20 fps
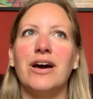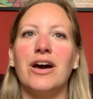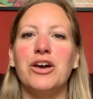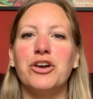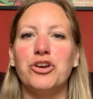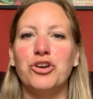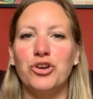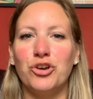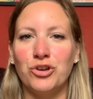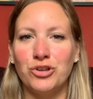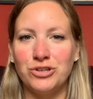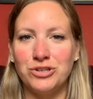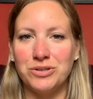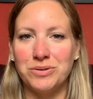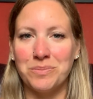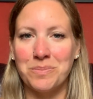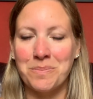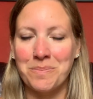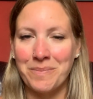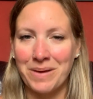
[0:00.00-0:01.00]
a good
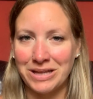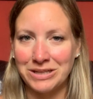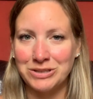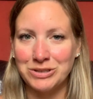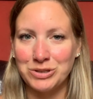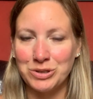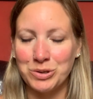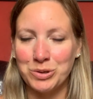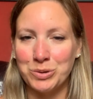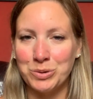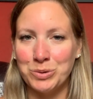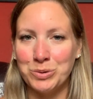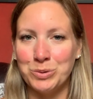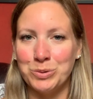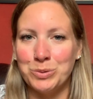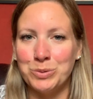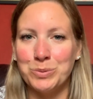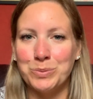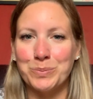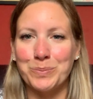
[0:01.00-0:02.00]

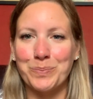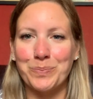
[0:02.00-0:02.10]
mental